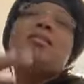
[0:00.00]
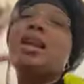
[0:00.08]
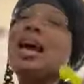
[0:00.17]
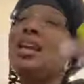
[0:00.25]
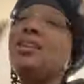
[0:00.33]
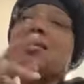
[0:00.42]
of
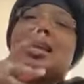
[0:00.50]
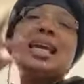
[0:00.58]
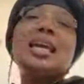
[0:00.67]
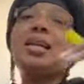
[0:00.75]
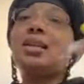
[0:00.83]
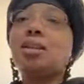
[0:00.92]
not even
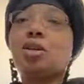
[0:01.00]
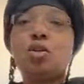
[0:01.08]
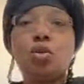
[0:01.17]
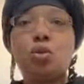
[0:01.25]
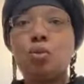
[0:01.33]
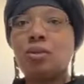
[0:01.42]
eating until
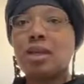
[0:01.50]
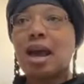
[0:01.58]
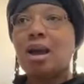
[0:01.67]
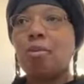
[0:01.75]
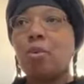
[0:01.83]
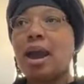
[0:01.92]

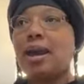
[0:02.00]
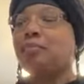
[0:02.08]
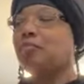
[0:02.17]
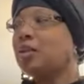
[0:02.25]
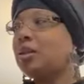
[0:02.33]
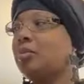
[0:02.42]
noontime,
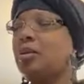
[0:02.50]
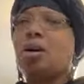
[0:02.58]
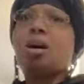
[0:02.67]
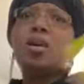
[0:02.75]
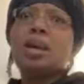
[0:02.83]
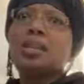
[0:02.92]
right? And something,
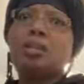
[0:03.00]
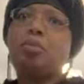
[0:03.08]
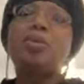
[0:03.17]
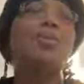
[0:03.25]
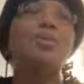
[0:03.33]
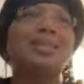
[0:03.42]
oh, that's a
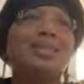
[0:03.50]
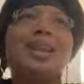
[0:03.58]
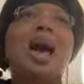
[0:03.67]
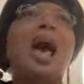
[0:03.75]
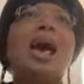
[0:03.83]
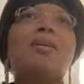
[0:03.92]
bit. no, it's
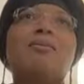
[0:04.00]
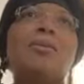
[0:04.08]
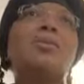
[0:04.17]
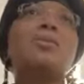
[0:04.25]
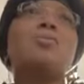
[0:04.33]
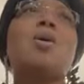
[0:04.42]
not.
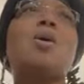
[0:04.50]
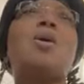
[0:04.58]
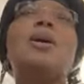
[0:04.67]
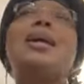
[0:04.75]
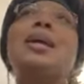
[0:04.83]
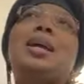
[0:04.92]
First of
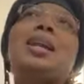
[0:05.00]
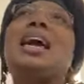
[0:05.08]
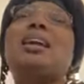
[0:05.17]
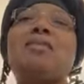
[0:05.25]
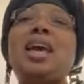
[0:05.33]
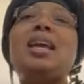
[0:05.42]
all,
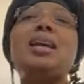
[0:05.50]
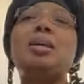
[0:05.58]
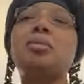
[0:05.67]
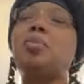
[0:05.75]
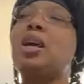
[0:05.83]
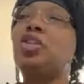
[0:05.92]
like if they get
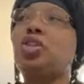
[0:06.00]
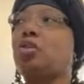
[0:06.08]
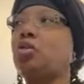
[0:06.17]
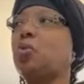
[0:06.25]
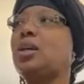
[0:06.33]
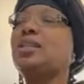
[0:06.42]
up special
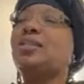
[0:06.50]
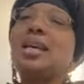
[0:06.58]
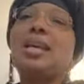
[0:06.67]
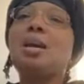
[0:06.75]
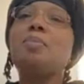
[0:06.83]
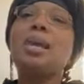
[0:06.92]
on the weekends, they
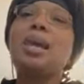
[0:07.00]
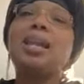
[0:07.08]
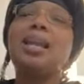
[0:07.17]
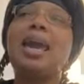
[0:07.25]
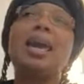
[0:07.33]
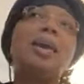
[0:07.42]
get up playing the
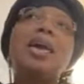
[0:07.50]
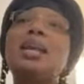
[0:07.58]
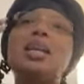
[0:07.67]
game,